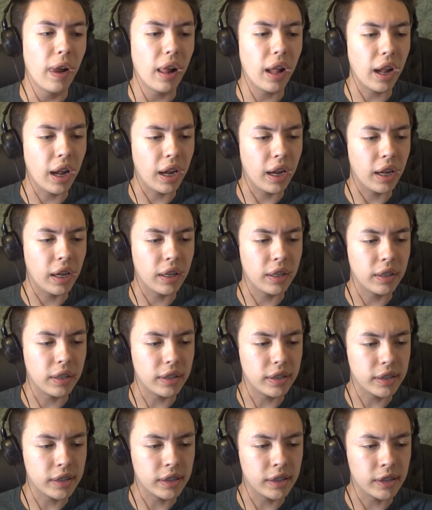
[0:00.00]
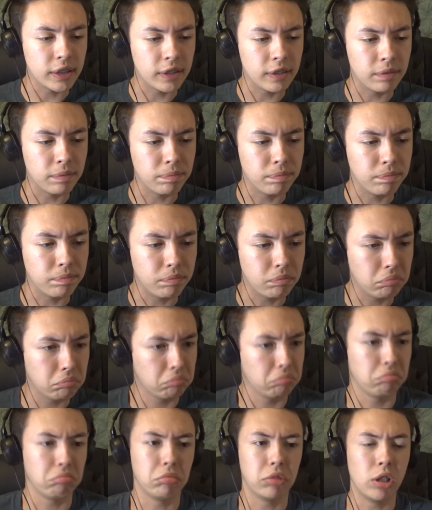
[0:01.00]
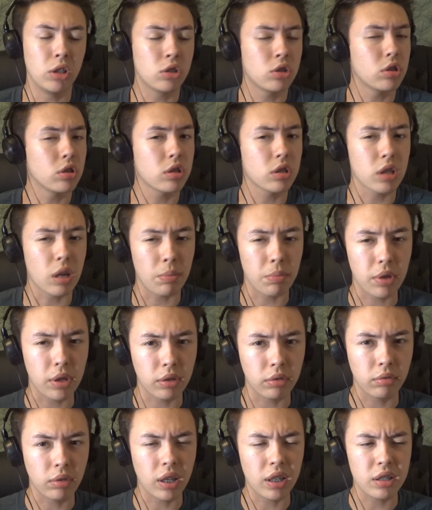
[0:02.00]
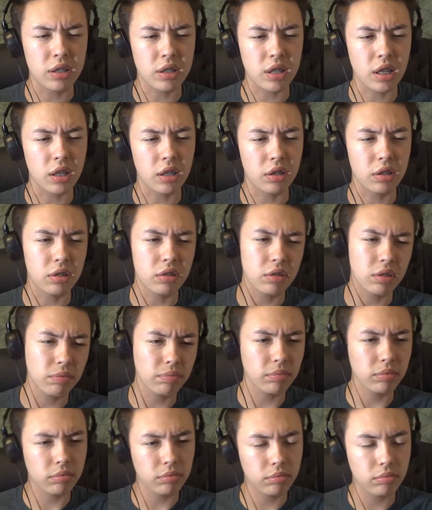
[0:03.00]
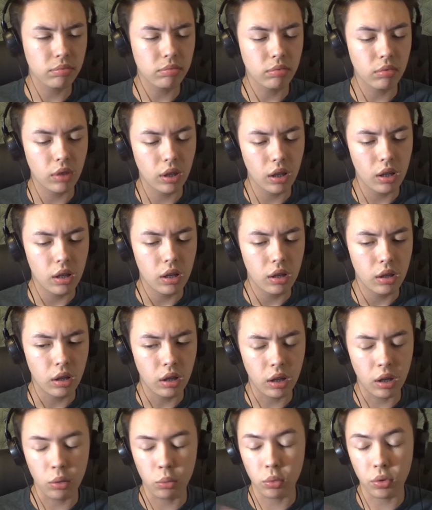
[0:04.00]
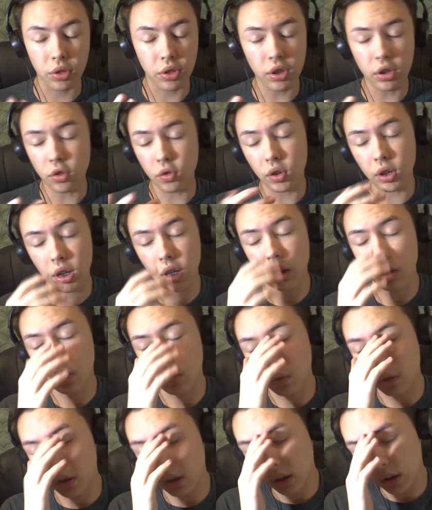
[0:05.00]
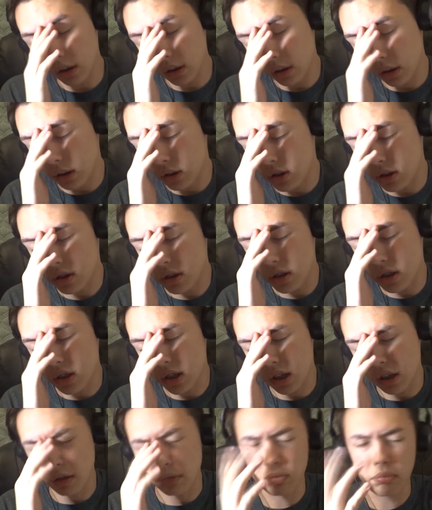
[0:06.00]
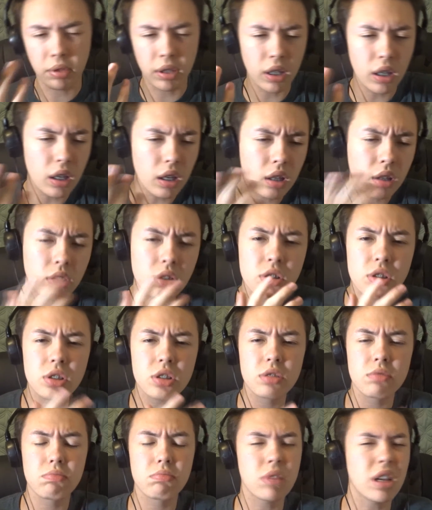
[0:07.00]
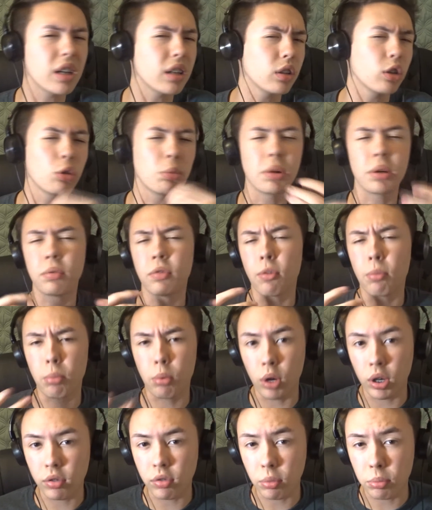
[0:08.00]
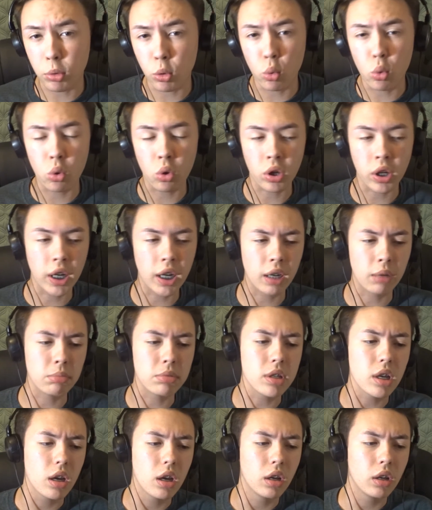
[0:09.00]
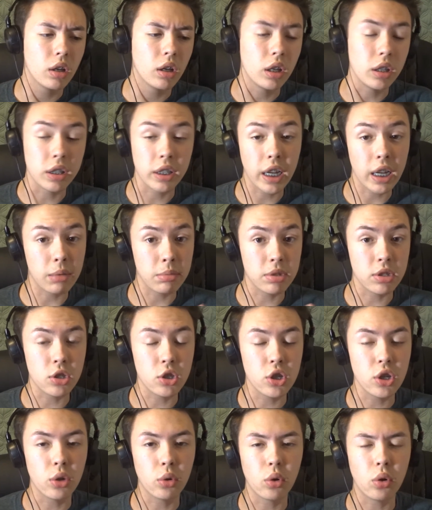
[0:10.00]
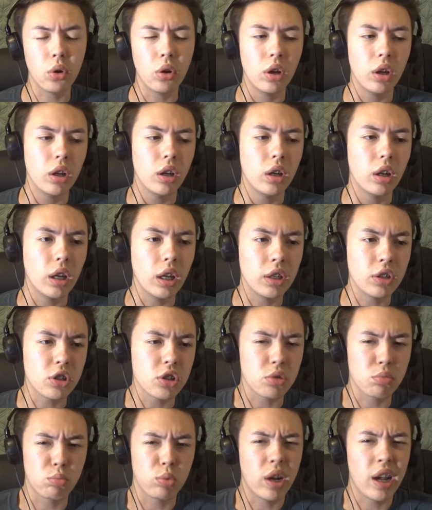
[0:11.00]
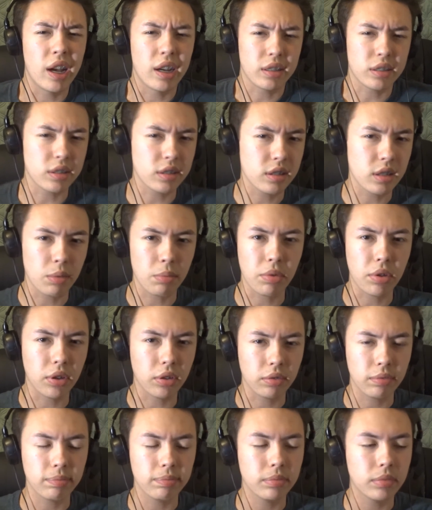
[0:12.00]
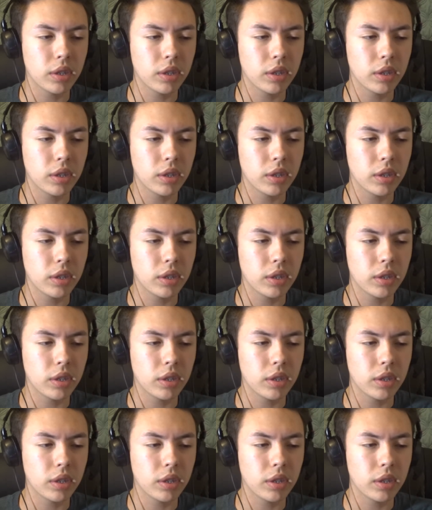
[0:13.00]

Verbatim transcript: And, um, it's just something I decided to do. Uh, with this video, I just decided, hey, let's just take a little bit of a break from the horror games and the games in general and just react to something.